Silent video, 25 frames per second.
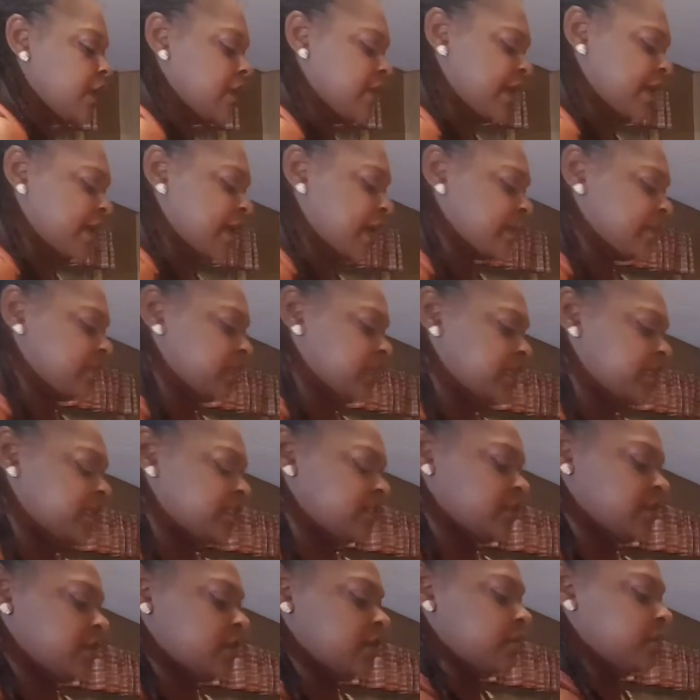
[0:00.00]
And I got
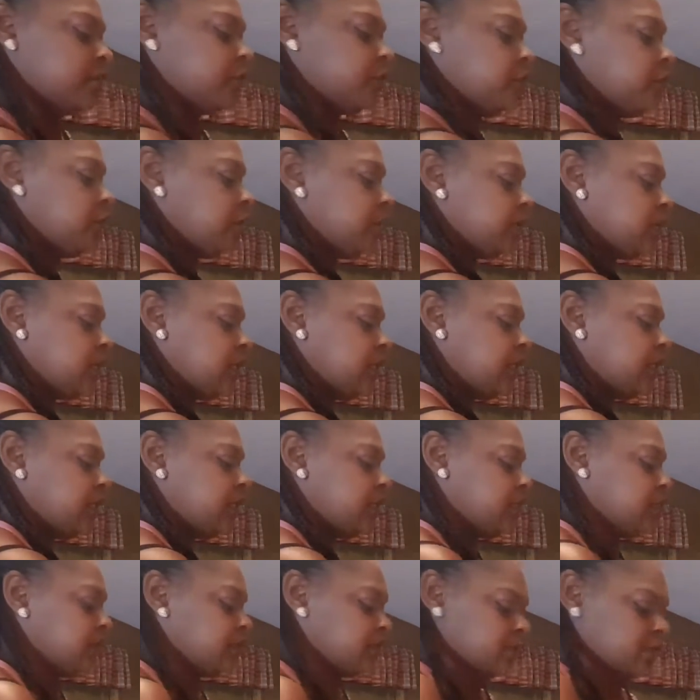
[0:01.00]
these three of
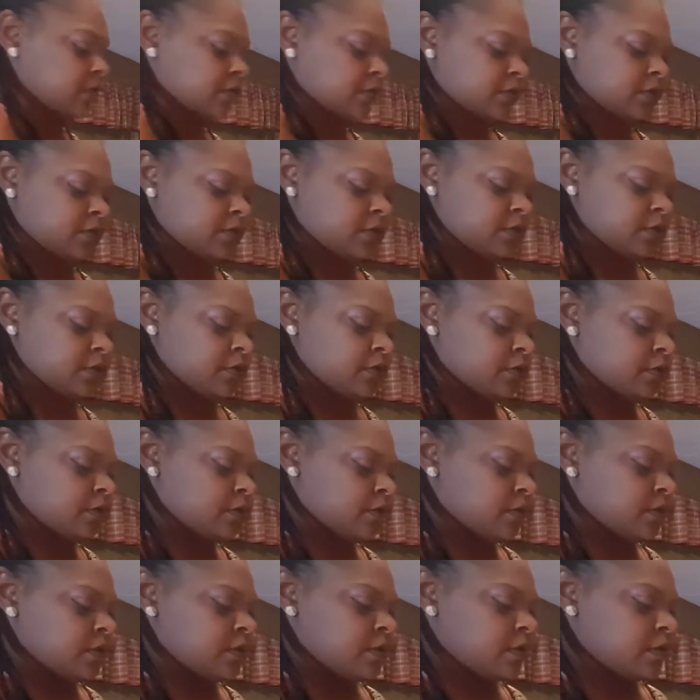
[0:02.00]
these.
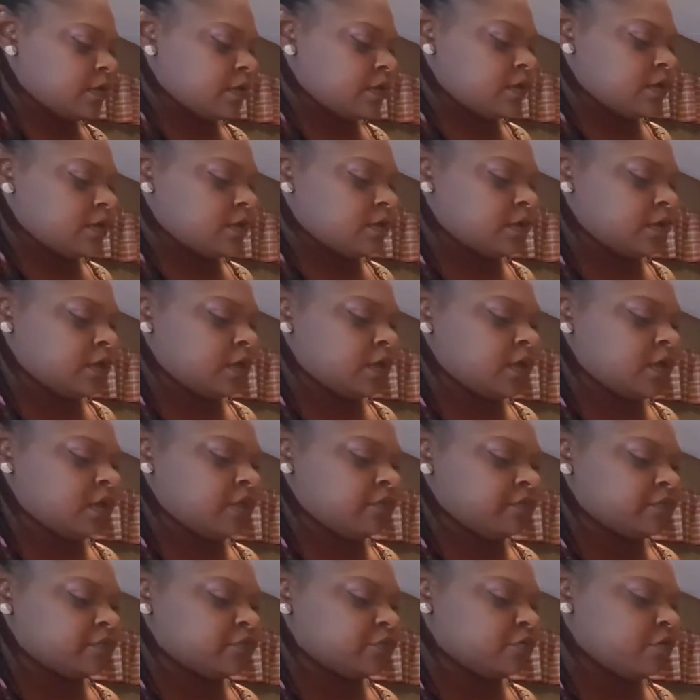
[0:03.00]
I
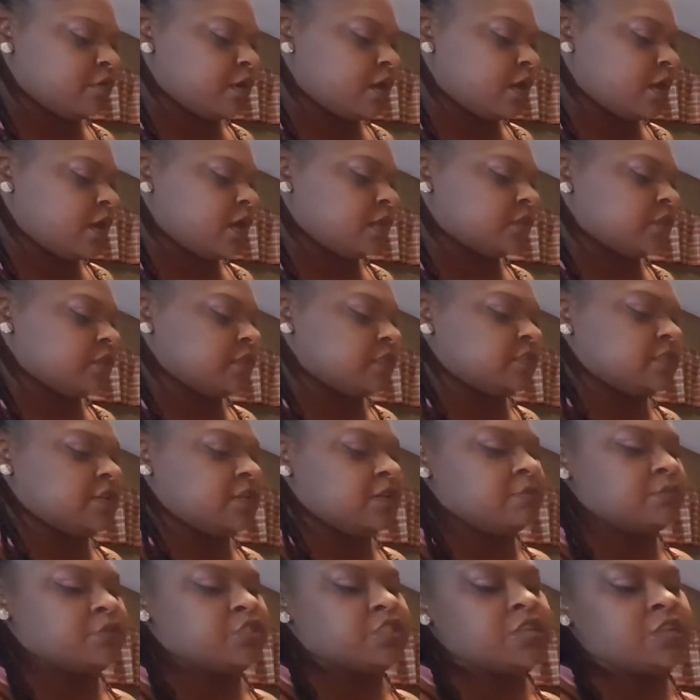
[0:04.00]
haven't tried this
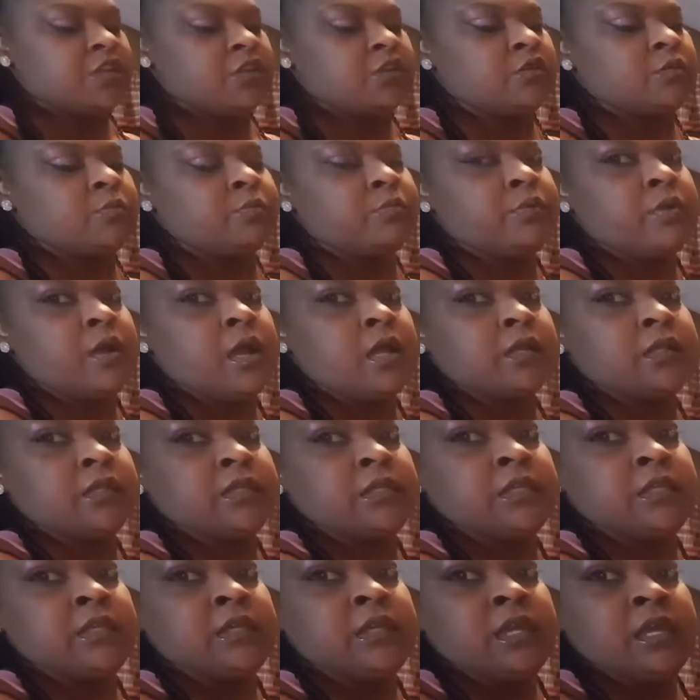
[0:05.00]
cheddar
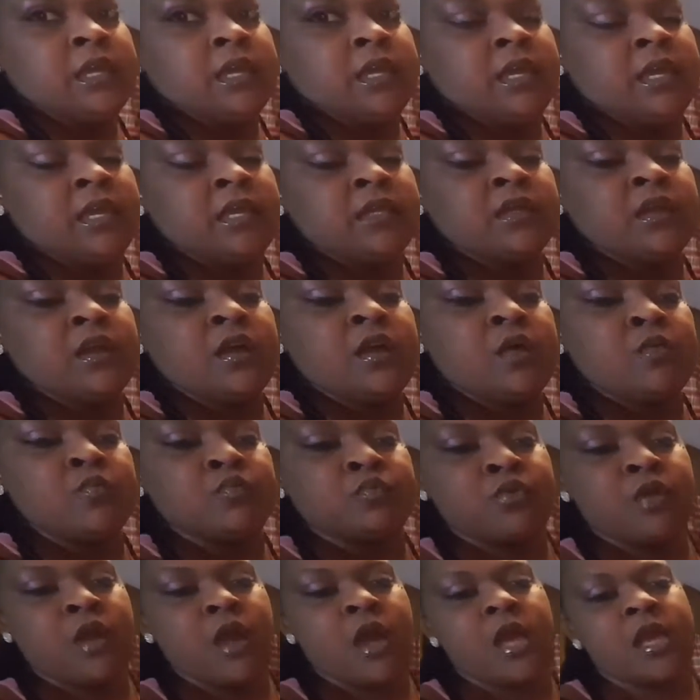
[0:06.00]
broccoli
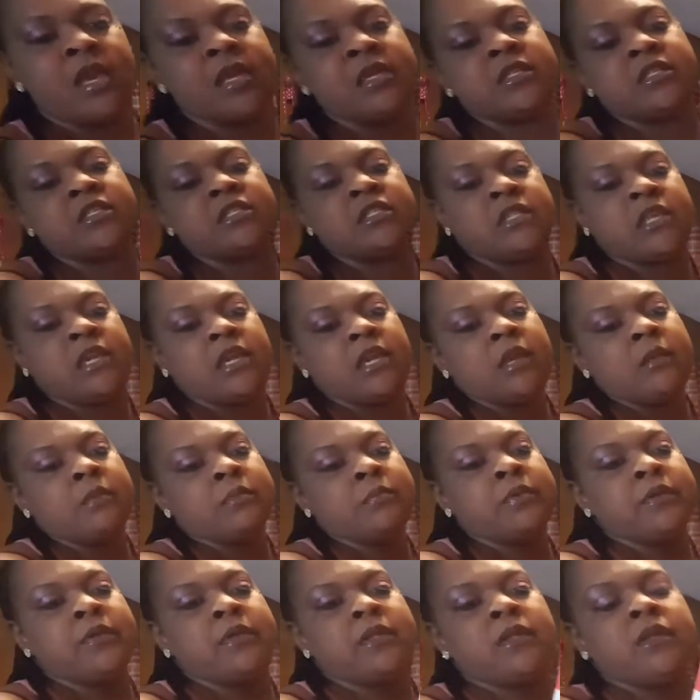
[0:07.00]
and rice
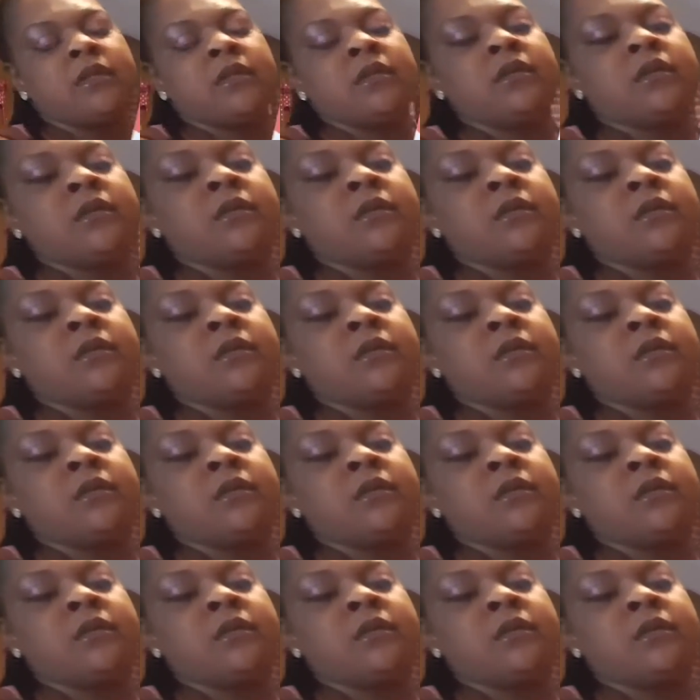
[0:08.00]
yet, but